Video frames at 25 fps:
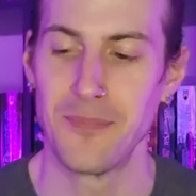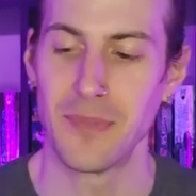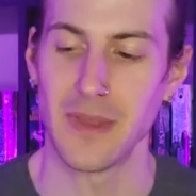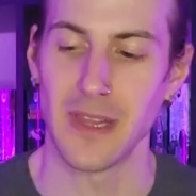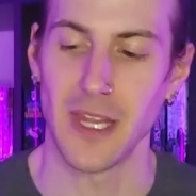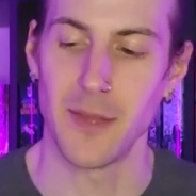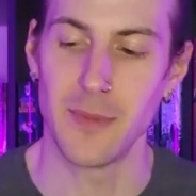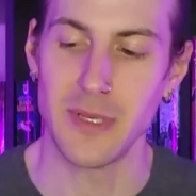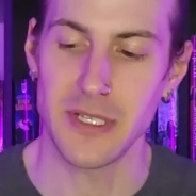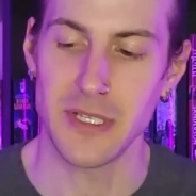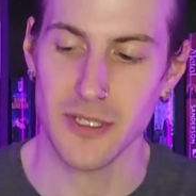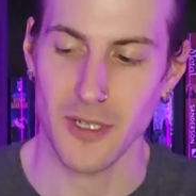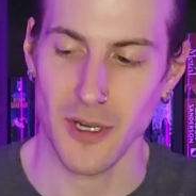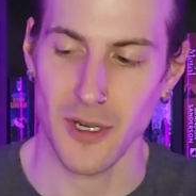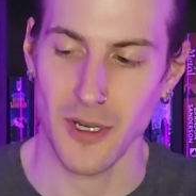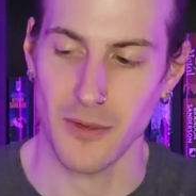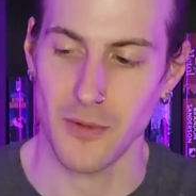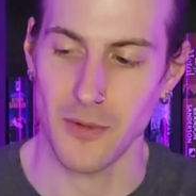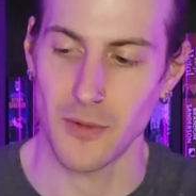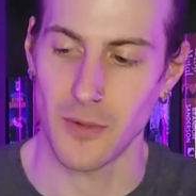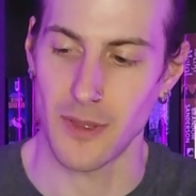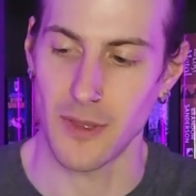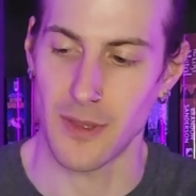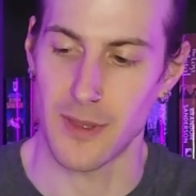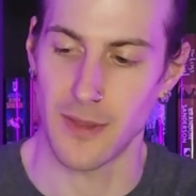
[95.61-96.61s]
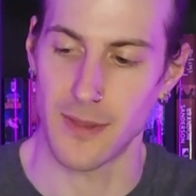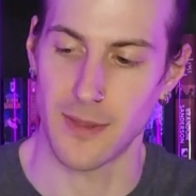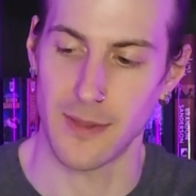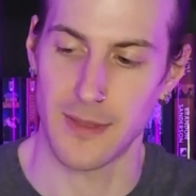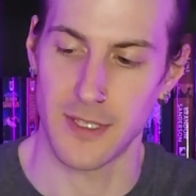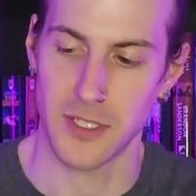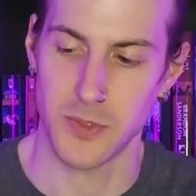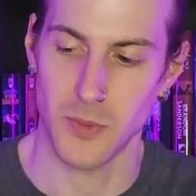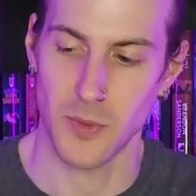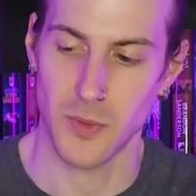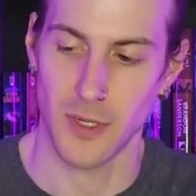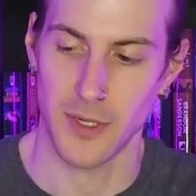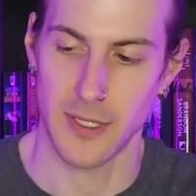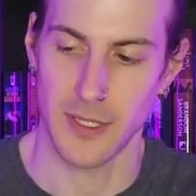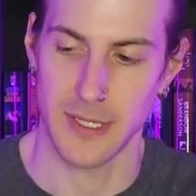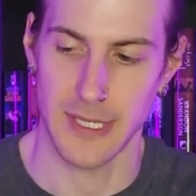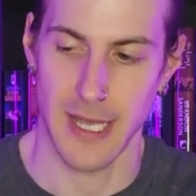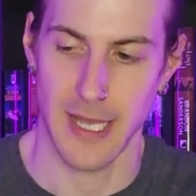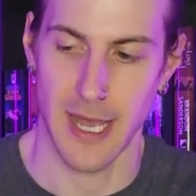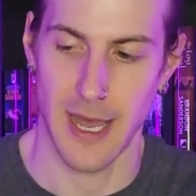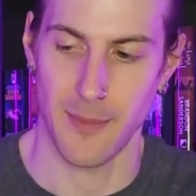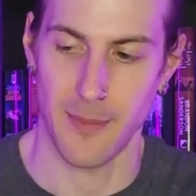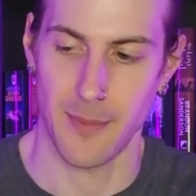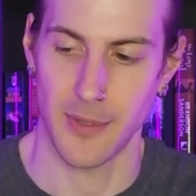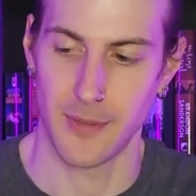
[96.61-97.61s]
Let me start with this one on the
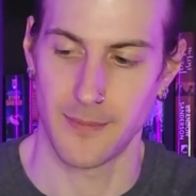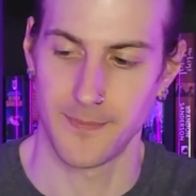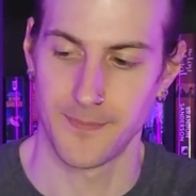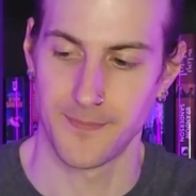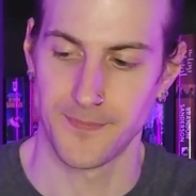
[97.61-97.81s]
top.